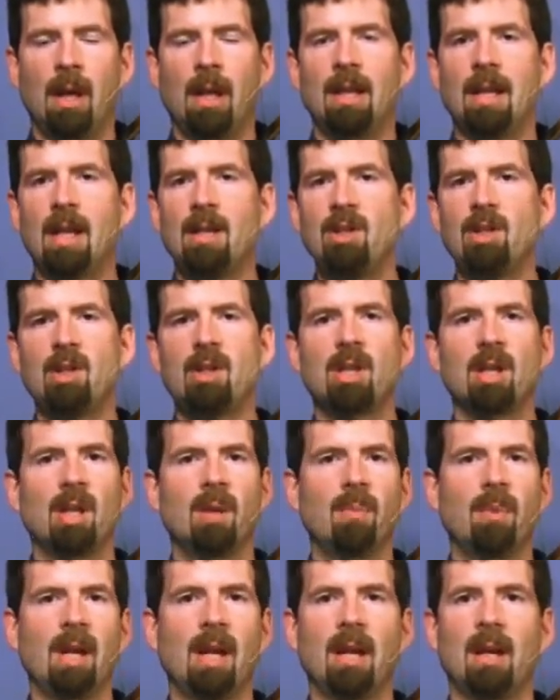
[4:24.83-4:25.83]
And that's just going
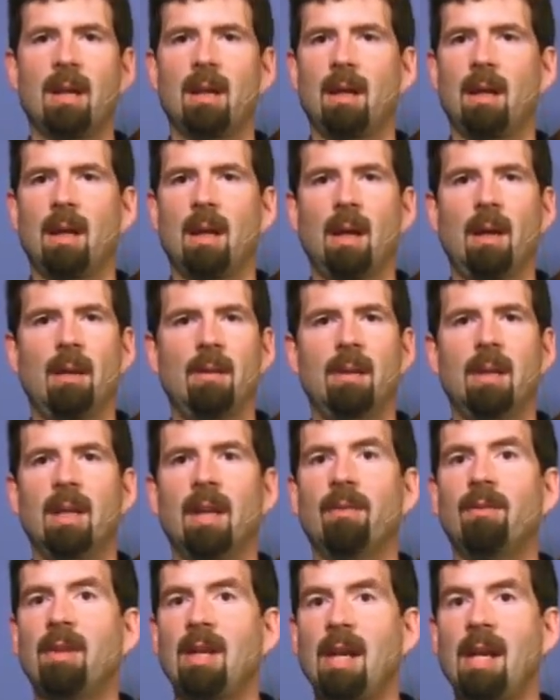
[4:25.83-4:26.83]
to make the
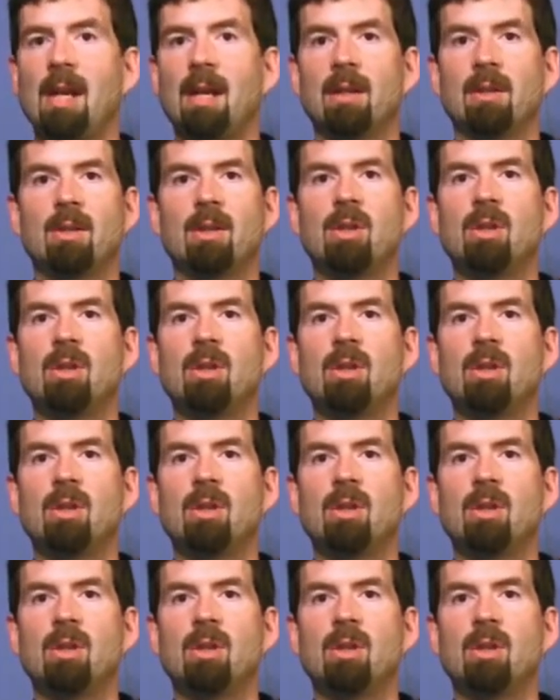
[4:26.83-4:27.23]
left hand